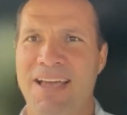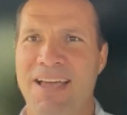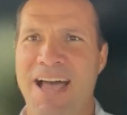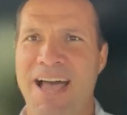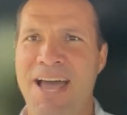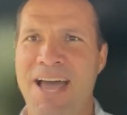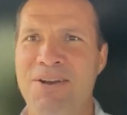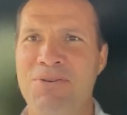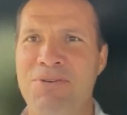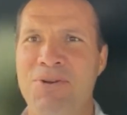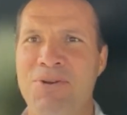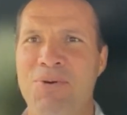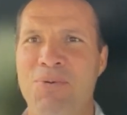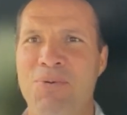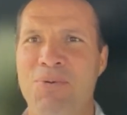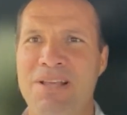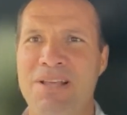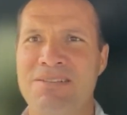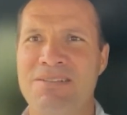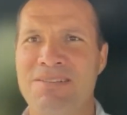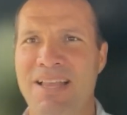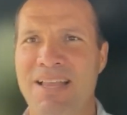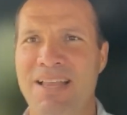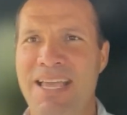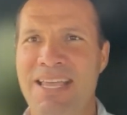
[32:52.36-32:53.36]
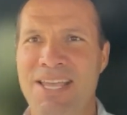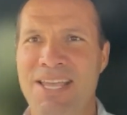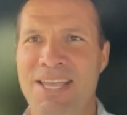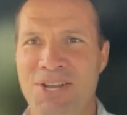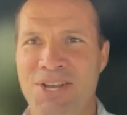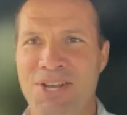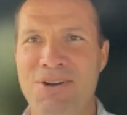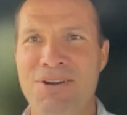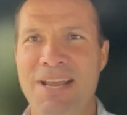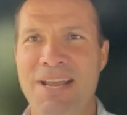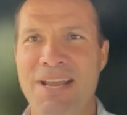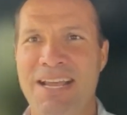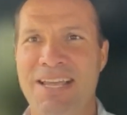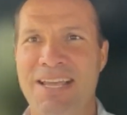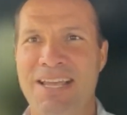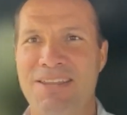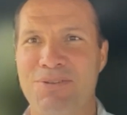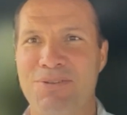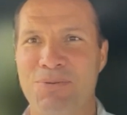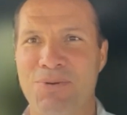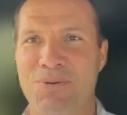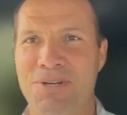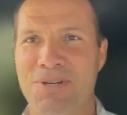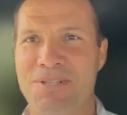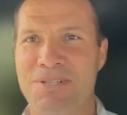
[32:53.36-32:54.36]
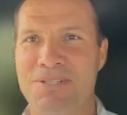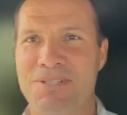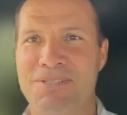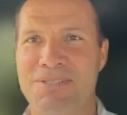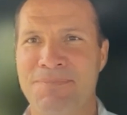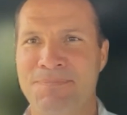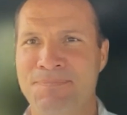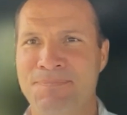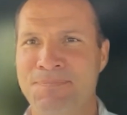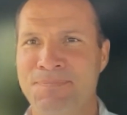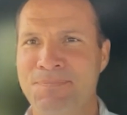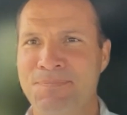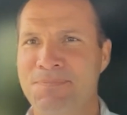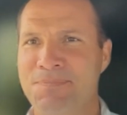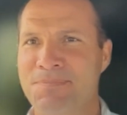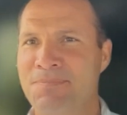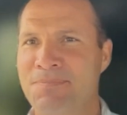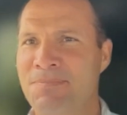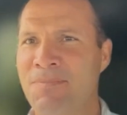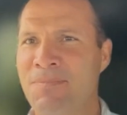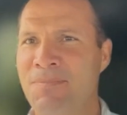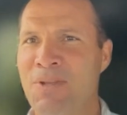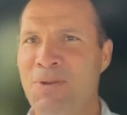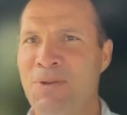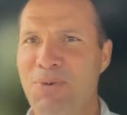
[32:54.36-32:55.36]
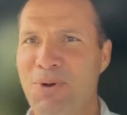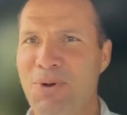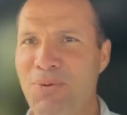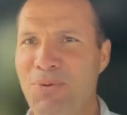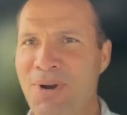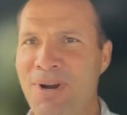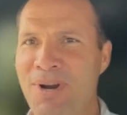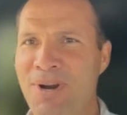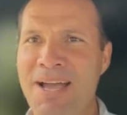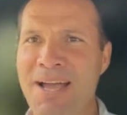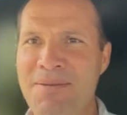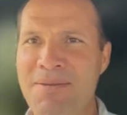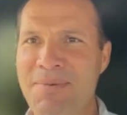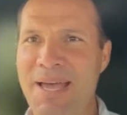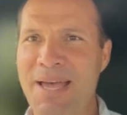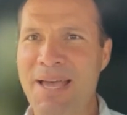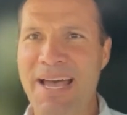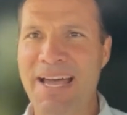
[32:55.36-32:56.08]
I don't know what it's like in your neck of the woods, but where I'm at,